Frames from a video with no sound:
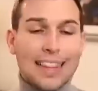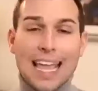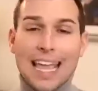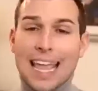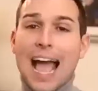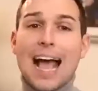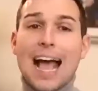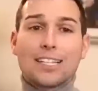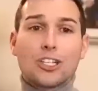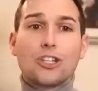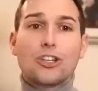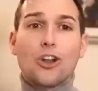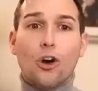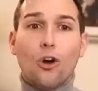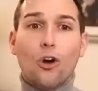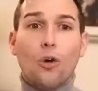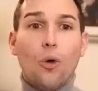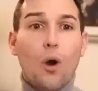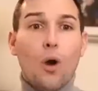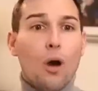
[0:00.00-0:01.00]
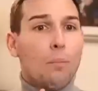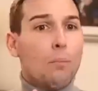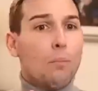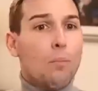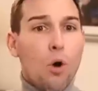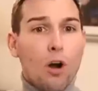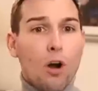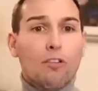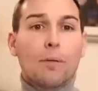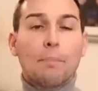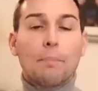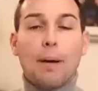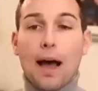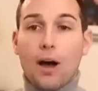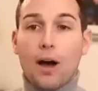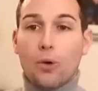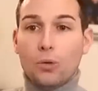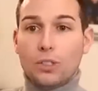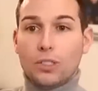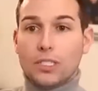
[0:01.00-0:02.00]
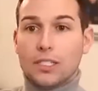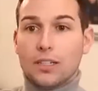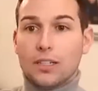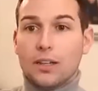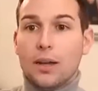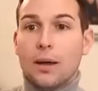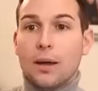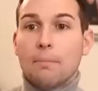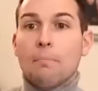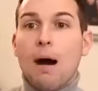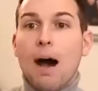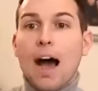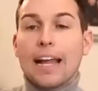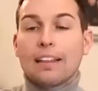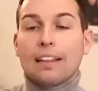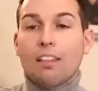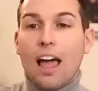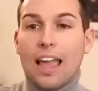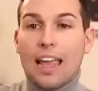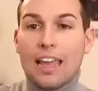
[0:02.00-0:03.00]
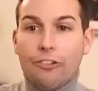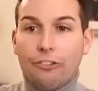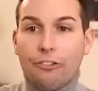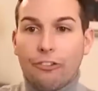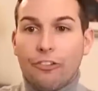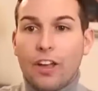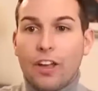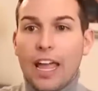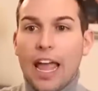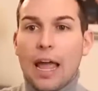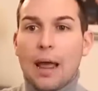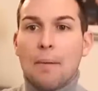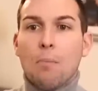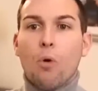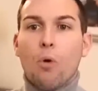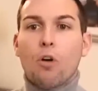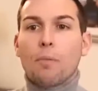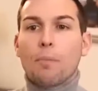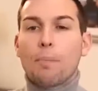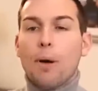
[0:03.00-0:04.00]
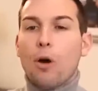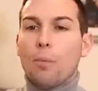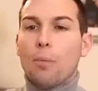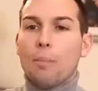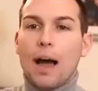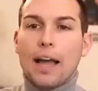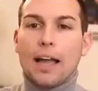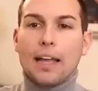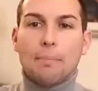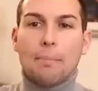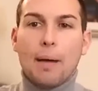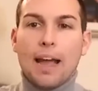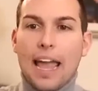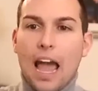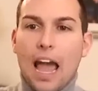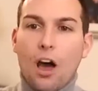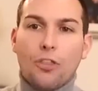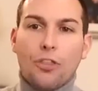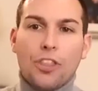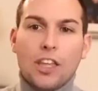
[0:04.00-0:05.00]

they had to know more about my life and more about my my health